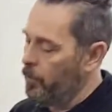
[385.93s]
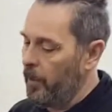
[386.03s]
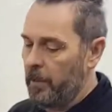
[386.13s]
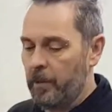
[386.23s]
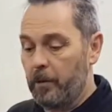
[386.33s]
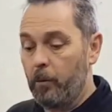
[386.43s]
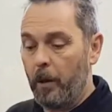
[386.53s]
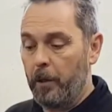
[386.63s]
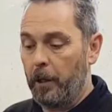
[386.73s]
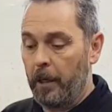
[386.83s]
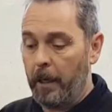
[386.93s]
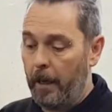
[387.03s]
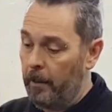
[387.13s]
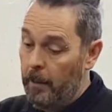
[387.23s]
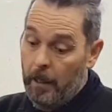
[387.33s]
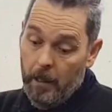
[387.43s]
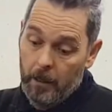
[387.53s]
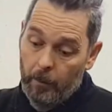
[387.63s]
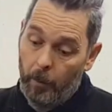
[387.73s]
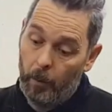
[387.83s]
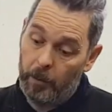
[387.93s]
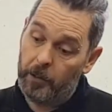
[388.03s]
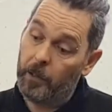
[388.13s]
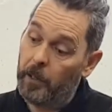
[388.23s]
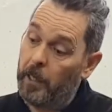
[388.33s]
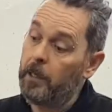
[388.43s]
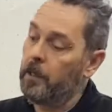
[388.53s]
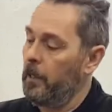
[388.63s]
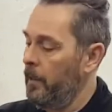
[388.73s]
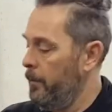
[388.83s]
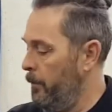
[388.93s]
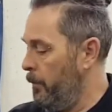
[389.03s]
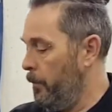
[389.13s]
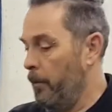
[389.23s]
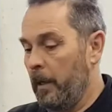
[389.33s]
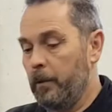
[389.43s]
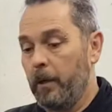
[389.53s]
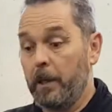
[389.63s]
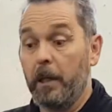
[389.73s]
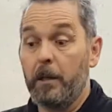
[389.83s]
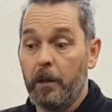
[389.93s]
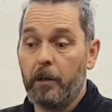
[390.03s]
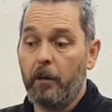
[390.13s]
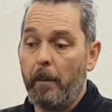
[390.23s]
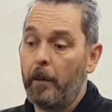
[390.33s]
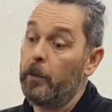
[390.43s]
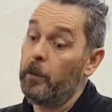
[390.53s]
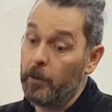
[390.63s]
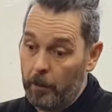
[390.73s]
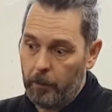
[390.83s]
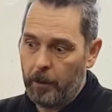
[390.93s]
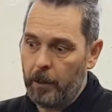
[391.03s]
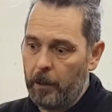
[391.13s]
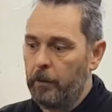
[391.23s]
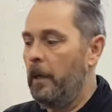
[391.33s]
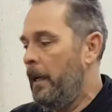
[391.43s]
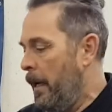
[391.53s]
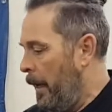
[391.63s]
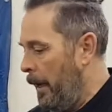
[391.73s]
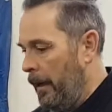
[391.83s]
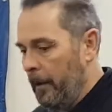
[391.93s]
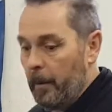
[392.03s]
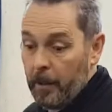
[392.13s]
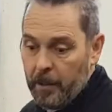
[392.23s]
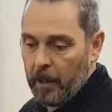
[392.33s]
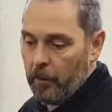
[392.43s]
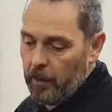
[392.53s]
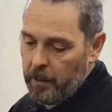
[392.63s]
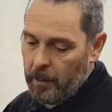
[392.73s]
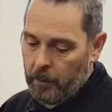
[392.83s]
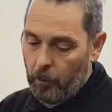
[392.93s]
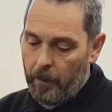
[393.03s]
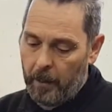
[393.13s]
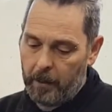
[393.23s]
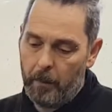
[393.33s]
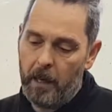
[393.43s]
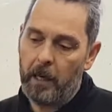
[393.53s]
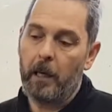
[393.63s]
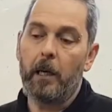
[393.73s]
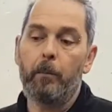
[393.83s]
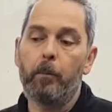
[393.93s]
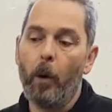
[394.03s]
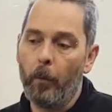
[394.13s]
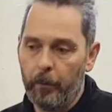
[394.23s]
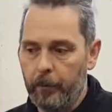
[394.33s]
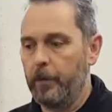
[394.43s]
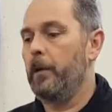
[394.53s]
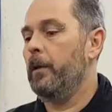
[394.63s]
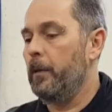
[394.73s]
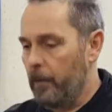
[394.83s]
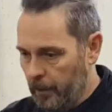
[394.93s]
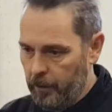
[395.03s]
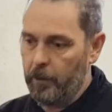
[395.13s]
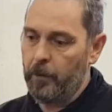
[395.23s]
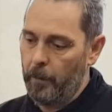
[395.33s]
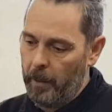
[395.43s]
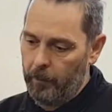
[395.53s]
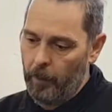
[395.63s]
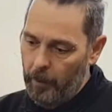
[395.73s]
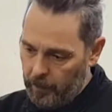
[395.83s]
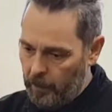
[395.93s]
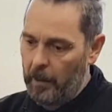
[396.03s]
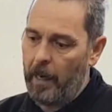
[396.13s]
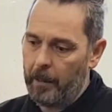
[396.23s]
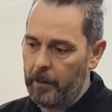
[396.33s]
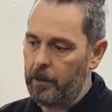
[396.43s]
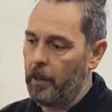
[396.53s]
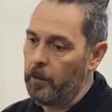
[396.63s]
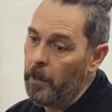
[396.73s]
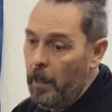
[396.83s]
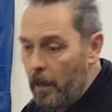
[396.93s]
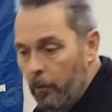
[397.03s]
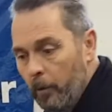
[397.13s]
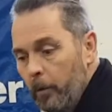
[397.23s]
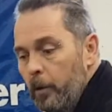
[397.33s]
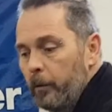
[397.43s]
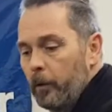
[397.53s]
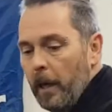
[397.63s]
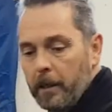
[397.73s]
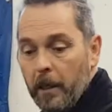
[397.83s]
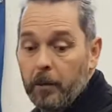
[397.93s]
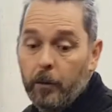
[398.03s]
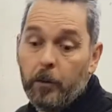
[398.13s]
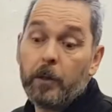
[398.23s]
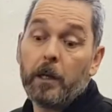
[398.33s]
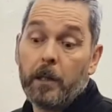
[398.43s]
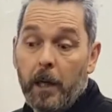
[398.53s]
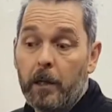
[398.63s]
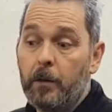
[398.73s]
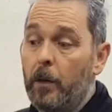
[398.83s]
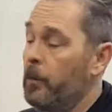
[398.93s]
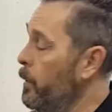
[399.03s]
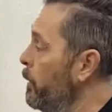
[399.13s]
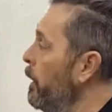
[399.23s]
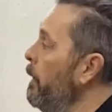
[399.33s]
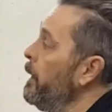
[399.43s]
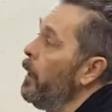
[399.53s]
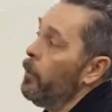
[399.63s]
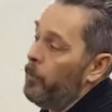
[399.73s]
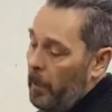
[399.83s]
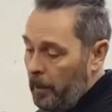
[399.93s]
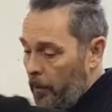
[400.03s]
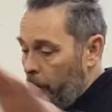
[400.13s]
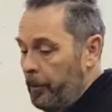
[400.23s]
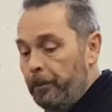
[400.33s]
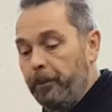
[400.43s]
reasons: one, you're going to get the polish stuck into the matrix, into your ceramic, which you don't want to do, and the second reason is you want that to magnetically bond to the paintwork, to the lacquer. So remove all the excess oils, that's the next job. So we'll go around the whole vehicle,